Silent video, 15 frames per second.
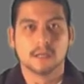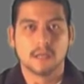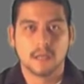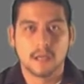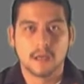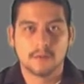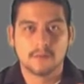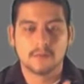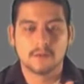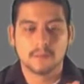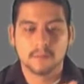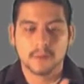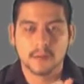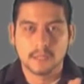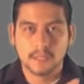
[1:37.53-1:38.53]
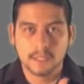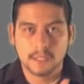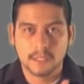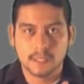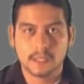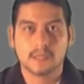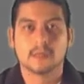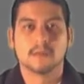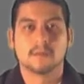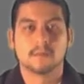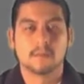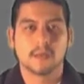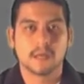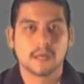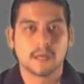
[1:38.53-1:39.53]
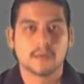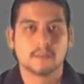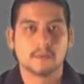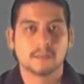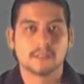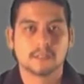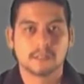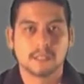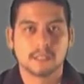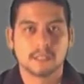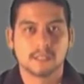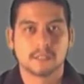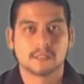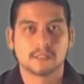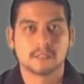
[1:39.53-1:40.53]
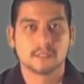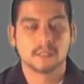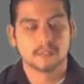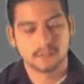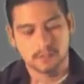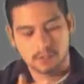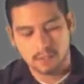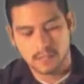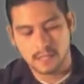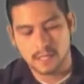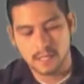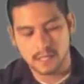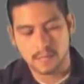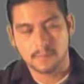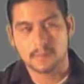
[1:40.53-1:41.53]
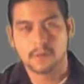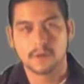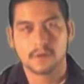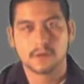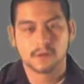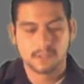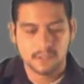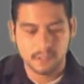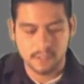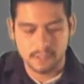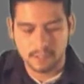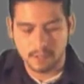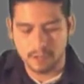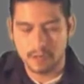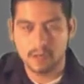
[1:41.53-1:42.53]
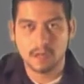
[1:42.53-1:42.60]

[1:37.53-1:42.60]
everybody make up a sentence. So then I throw it onto the guitar.